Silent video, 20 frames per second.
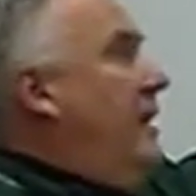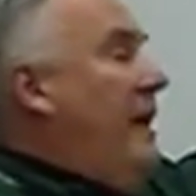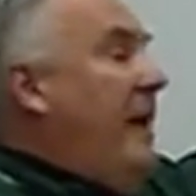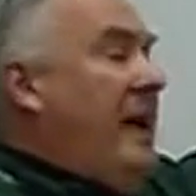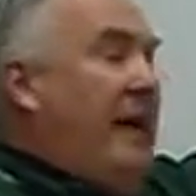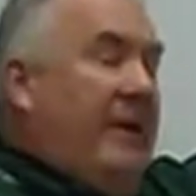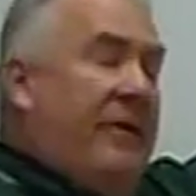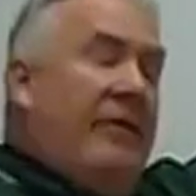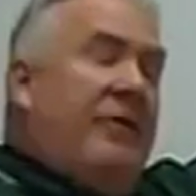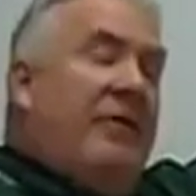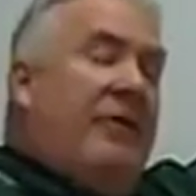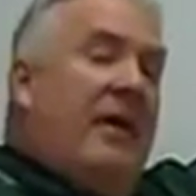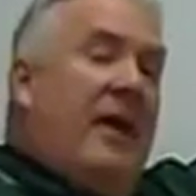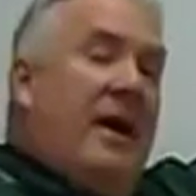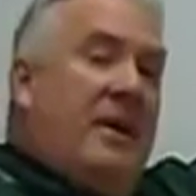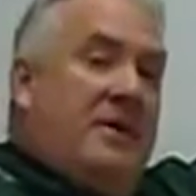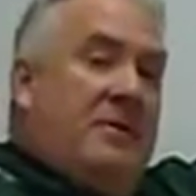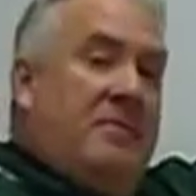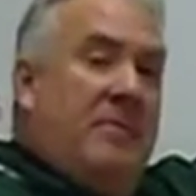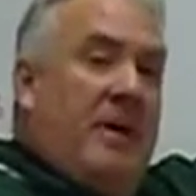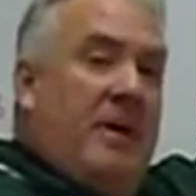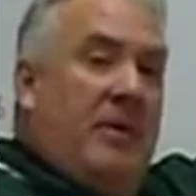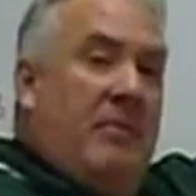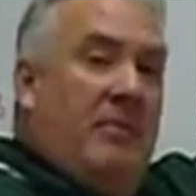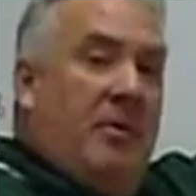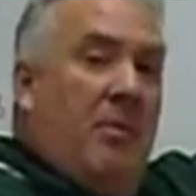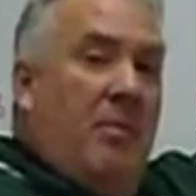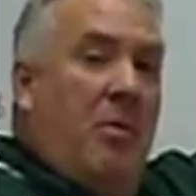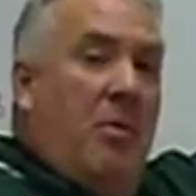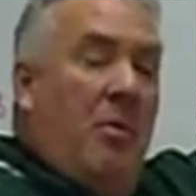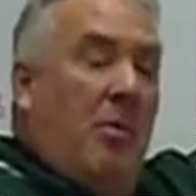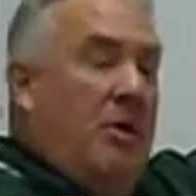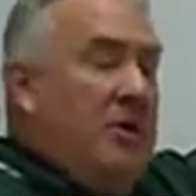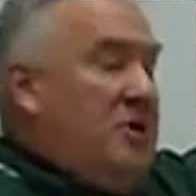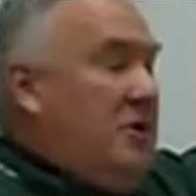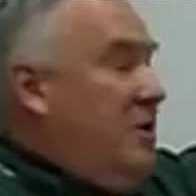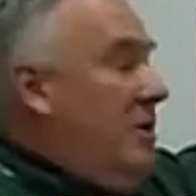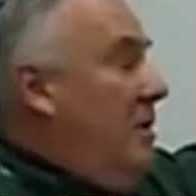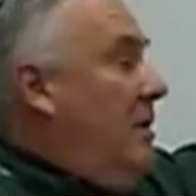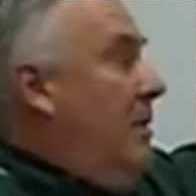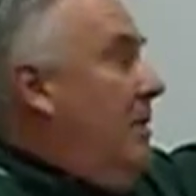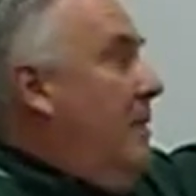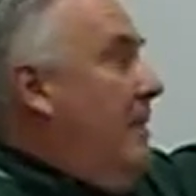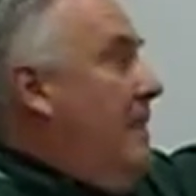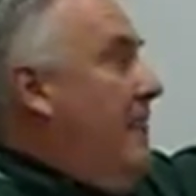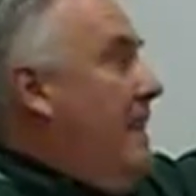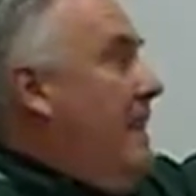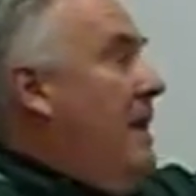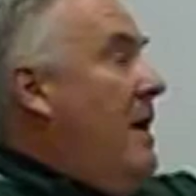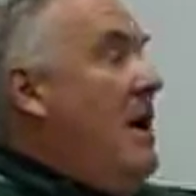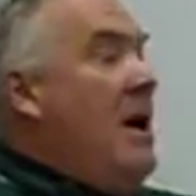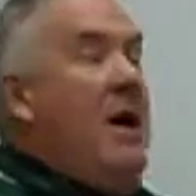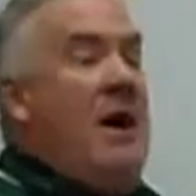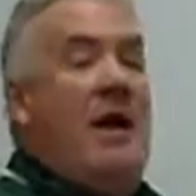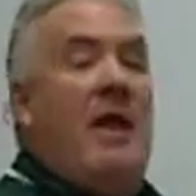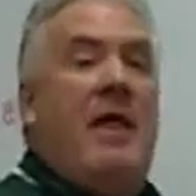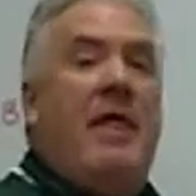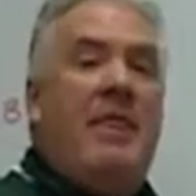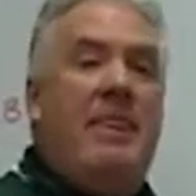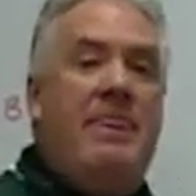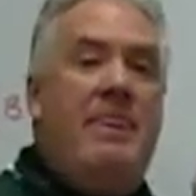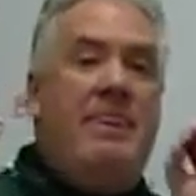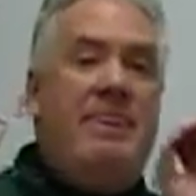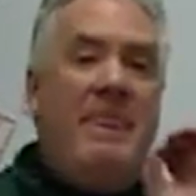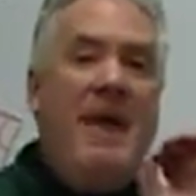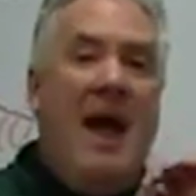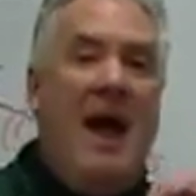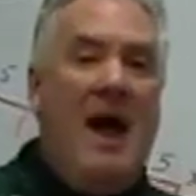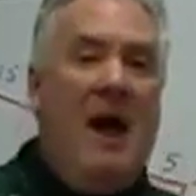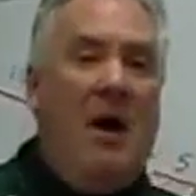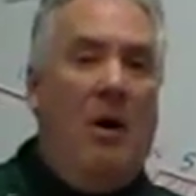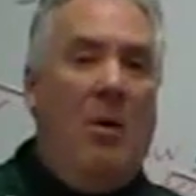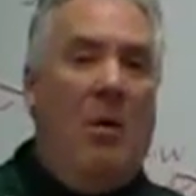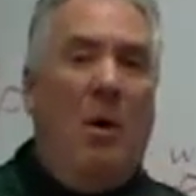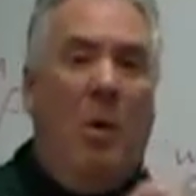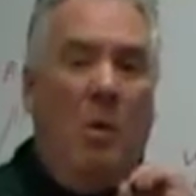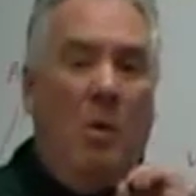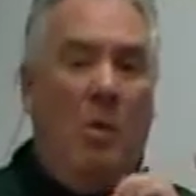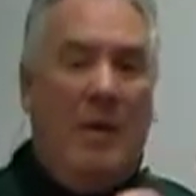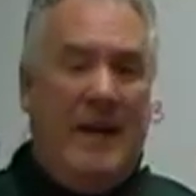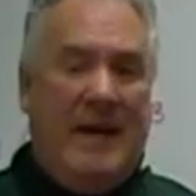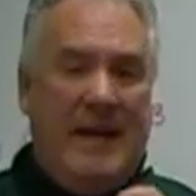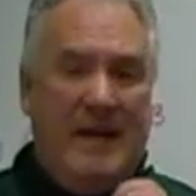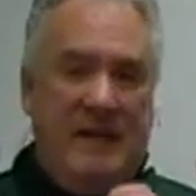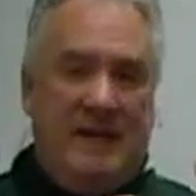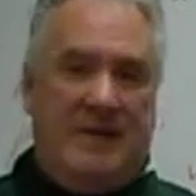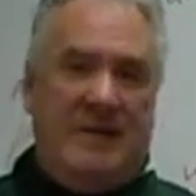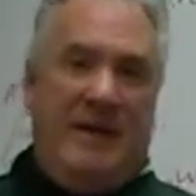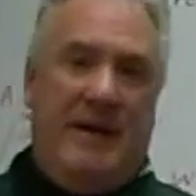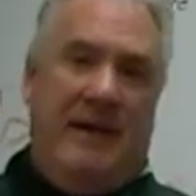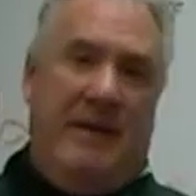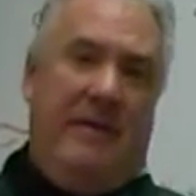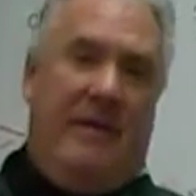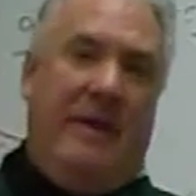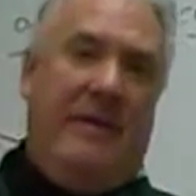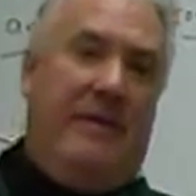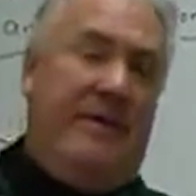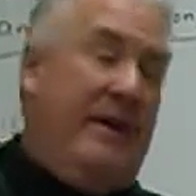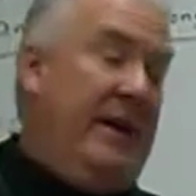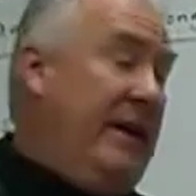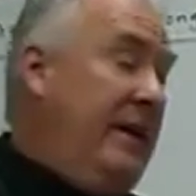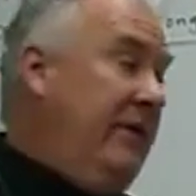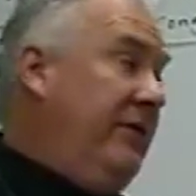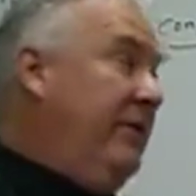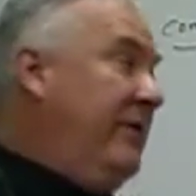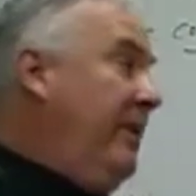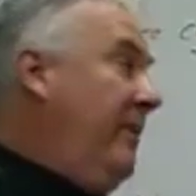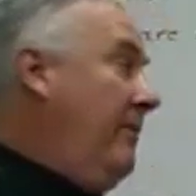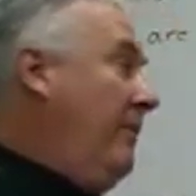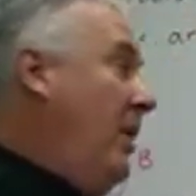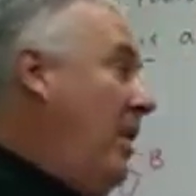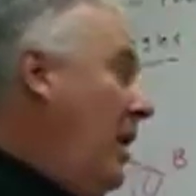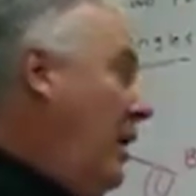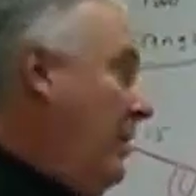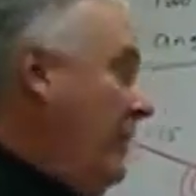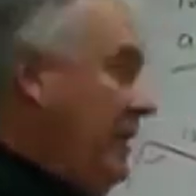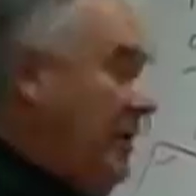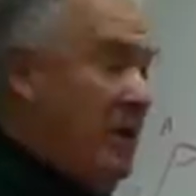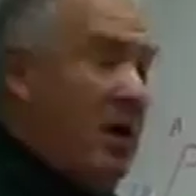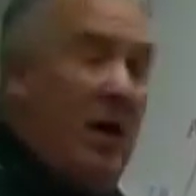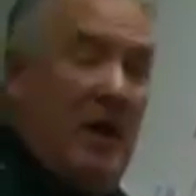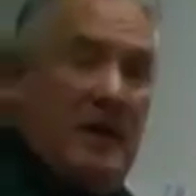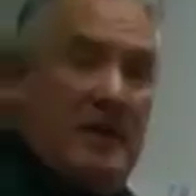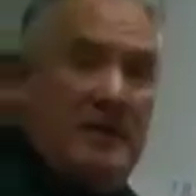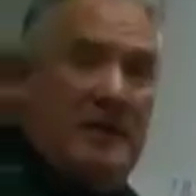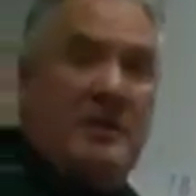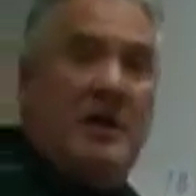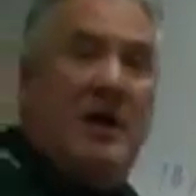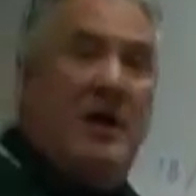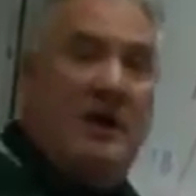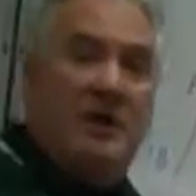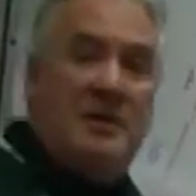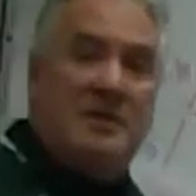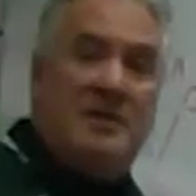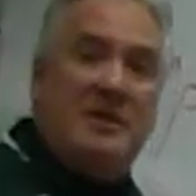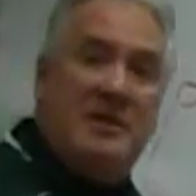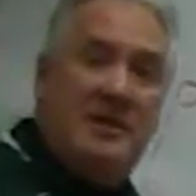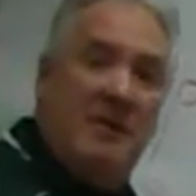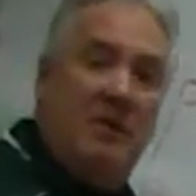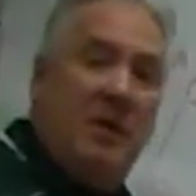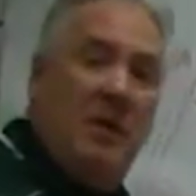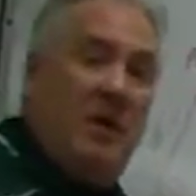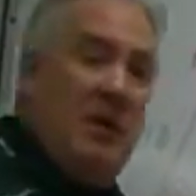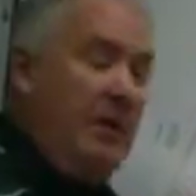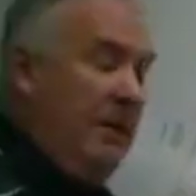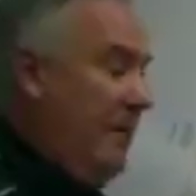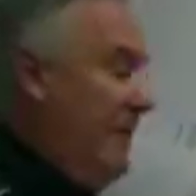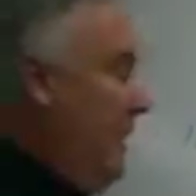lengths as being proportional, now we can say that these polygons are similar.